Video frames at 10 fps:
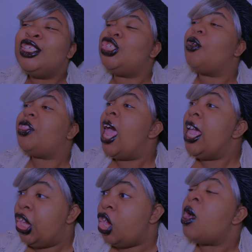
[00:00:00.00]
So
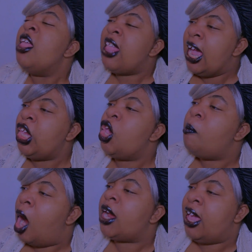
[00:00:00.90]
thank you,
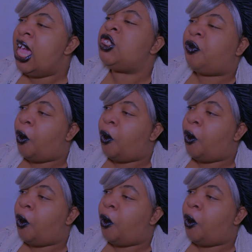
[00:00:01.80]
Marquise,